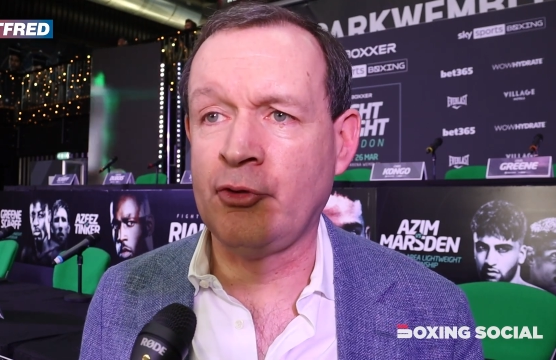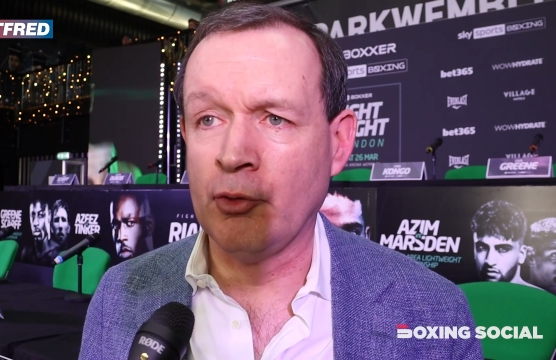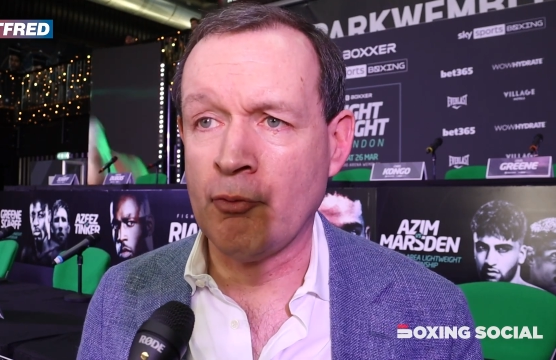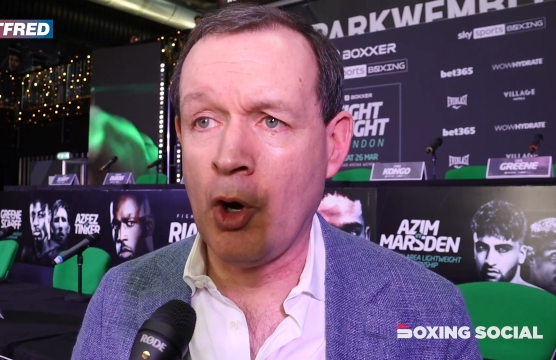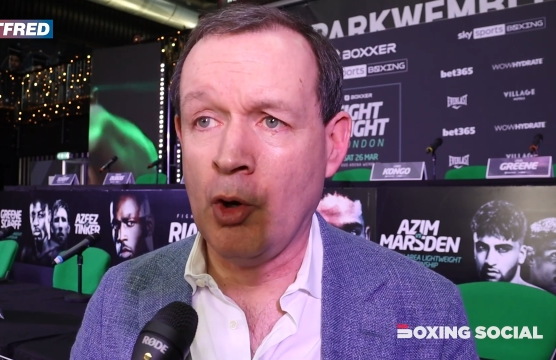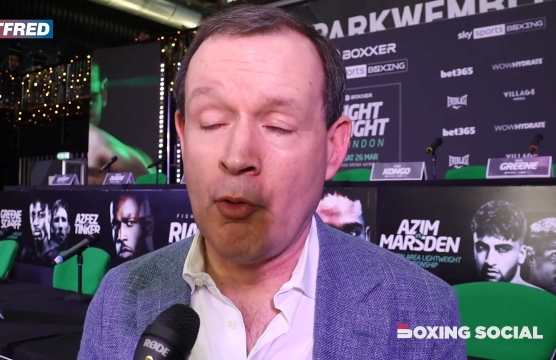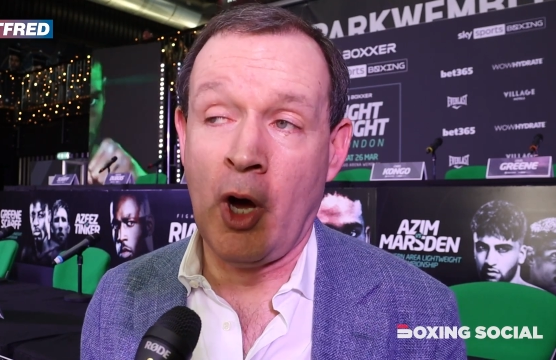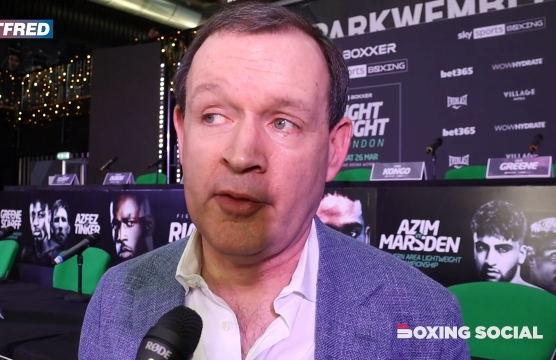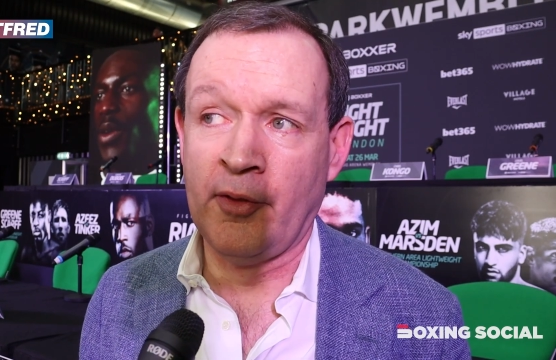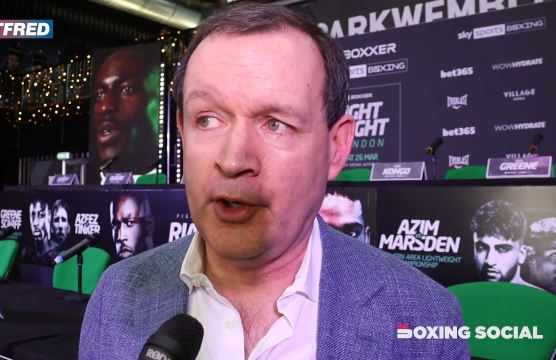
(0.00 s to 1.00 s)
Speaker 1: sort of role
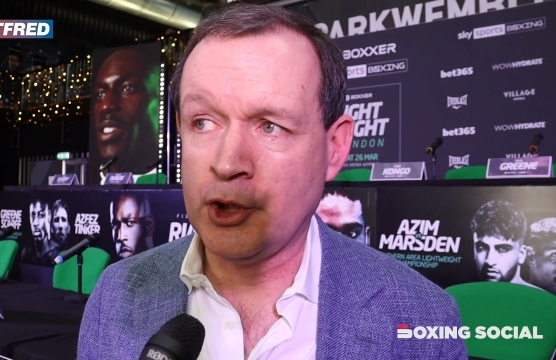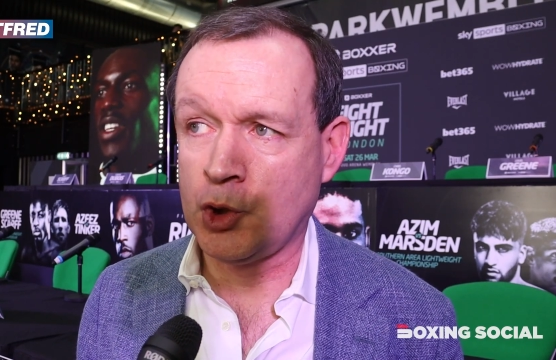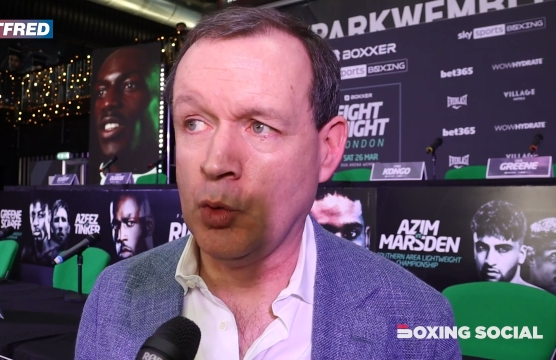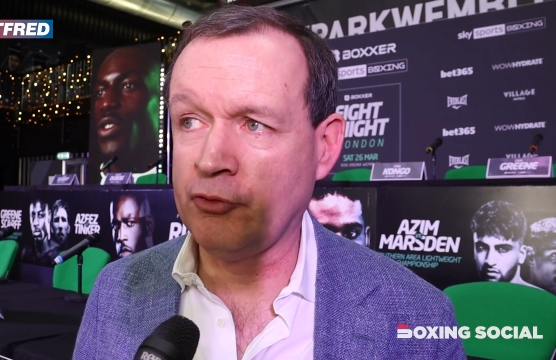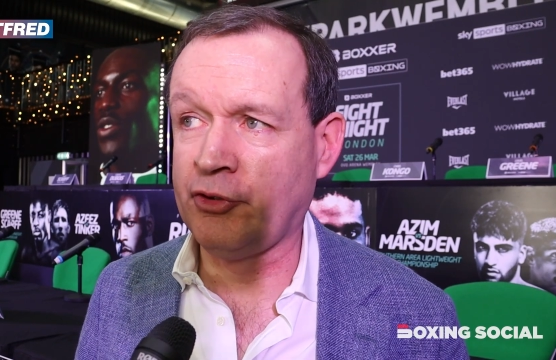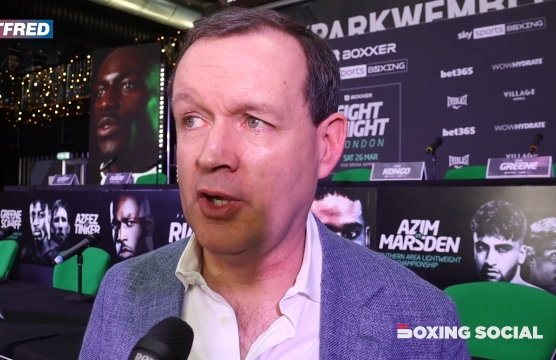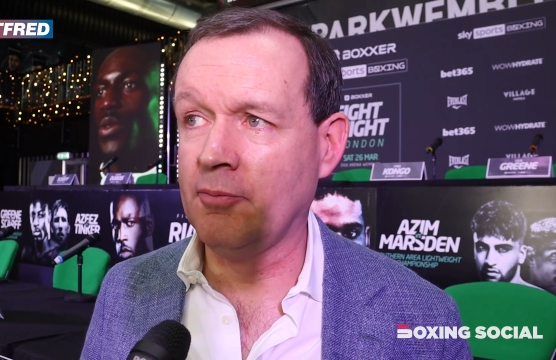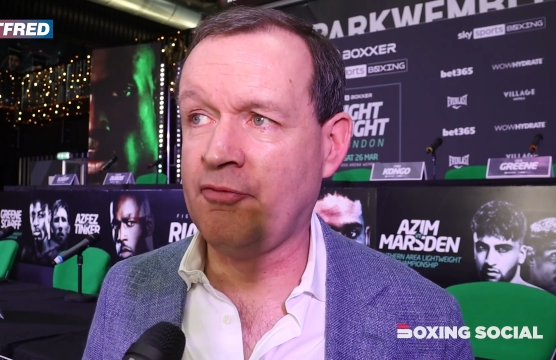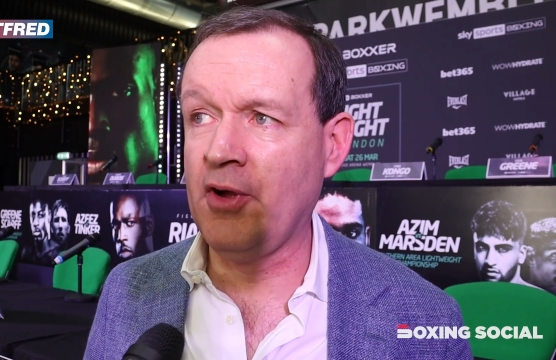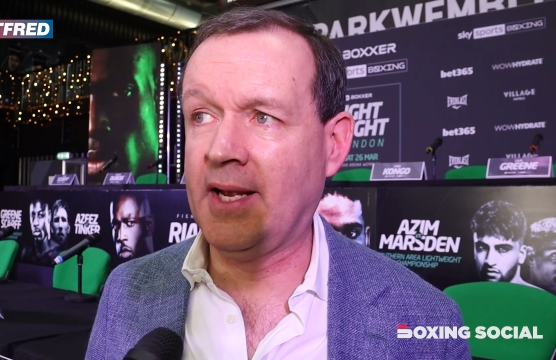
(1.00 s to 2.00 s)
rather than a short
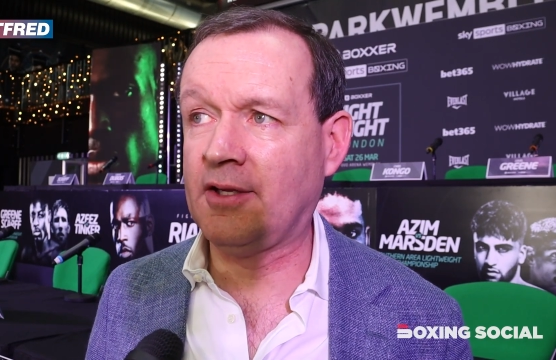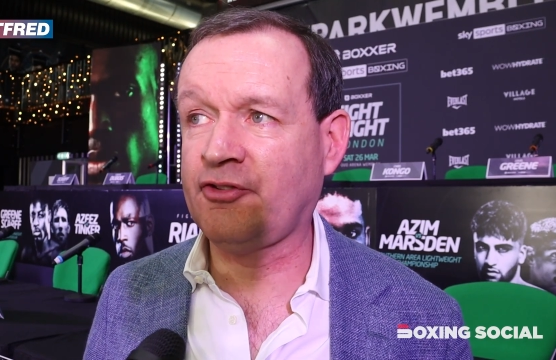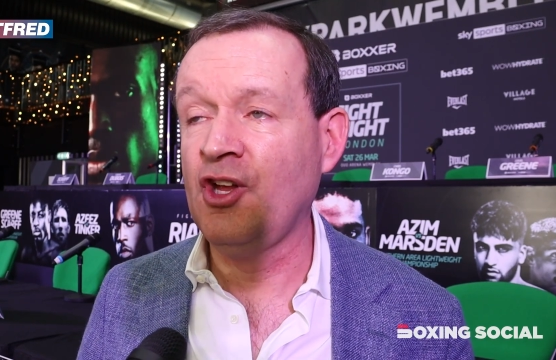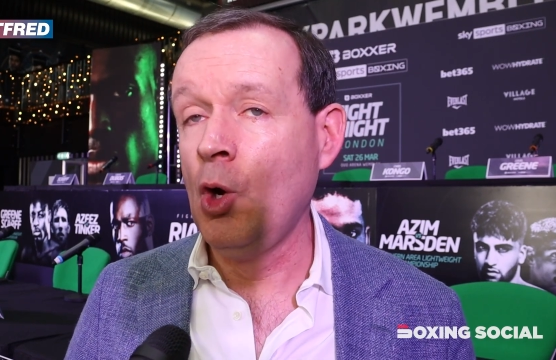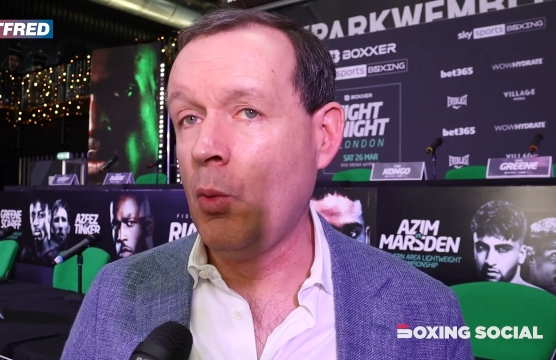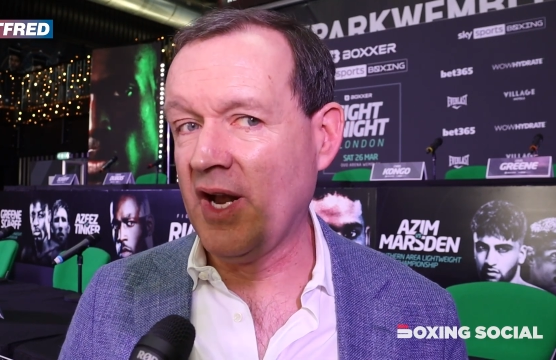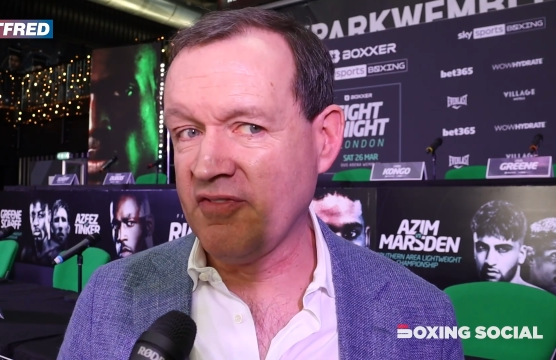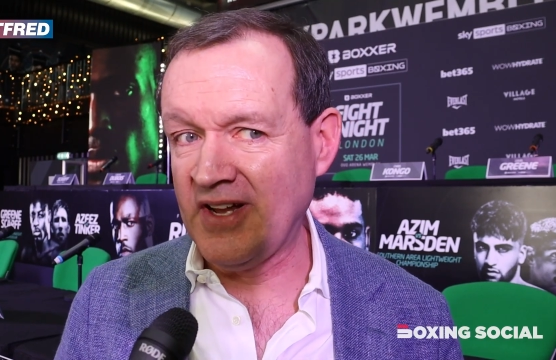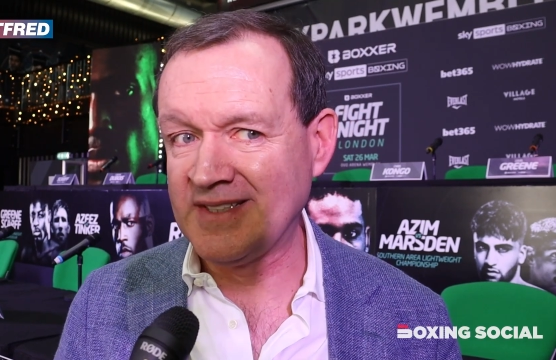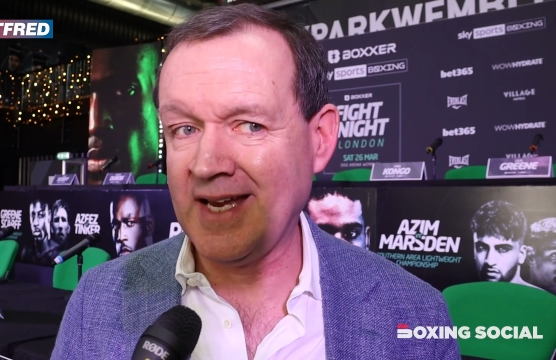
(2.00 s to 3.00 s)
term fix. We had
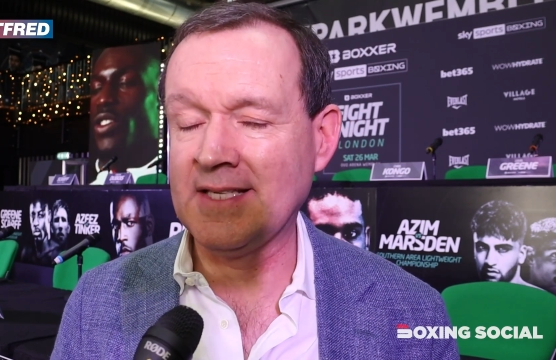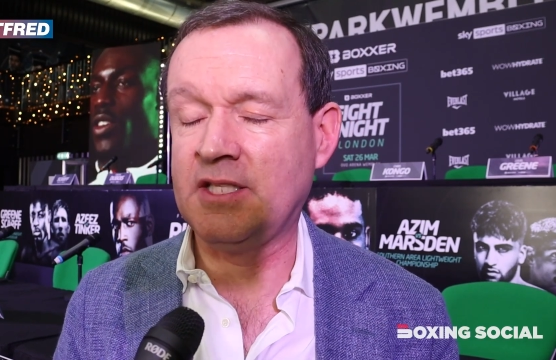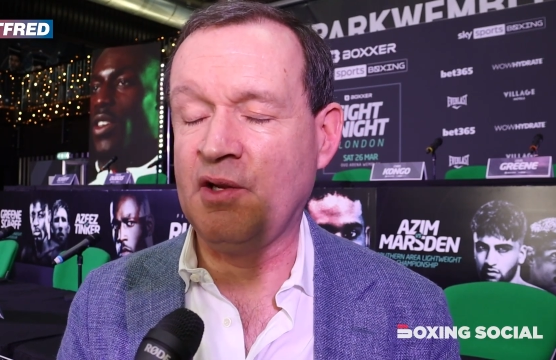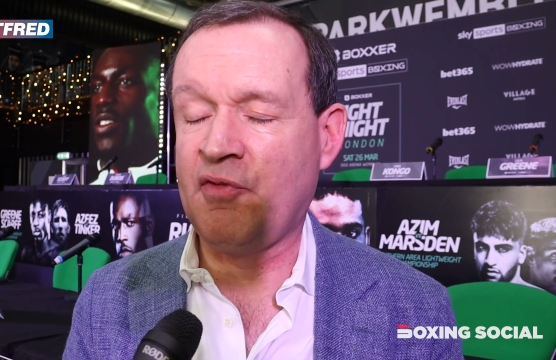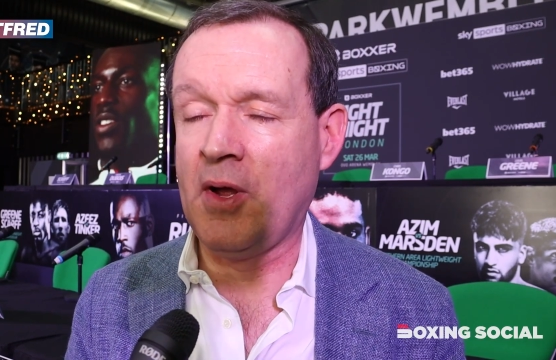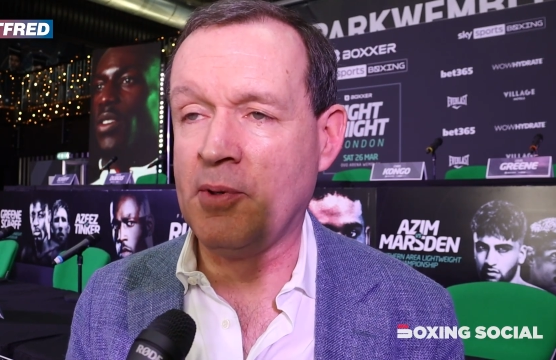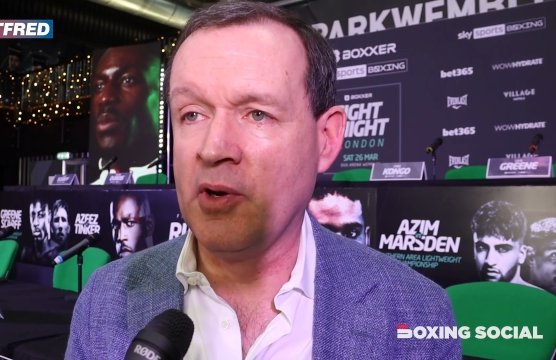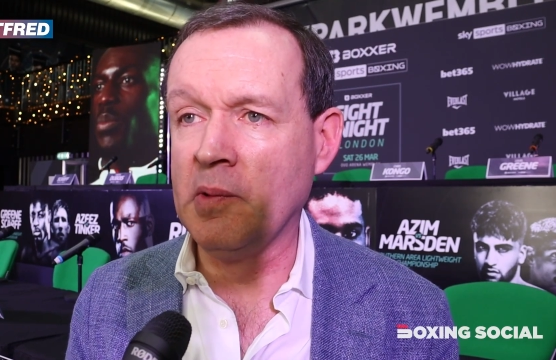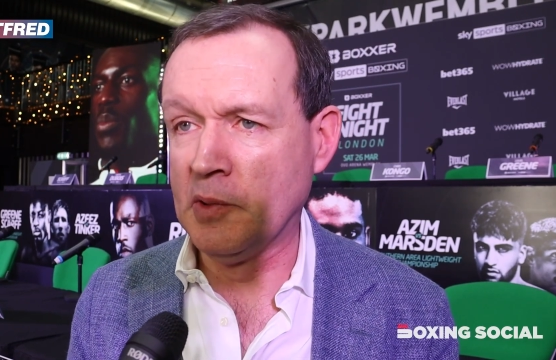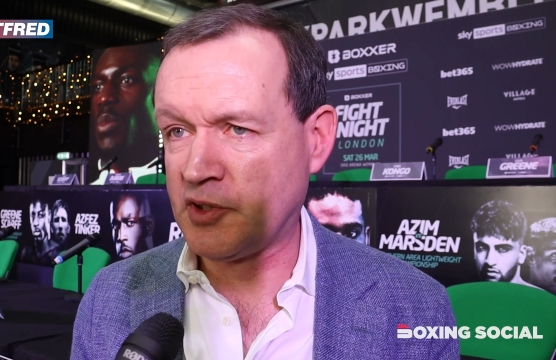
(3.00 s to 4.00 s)
a fantastic February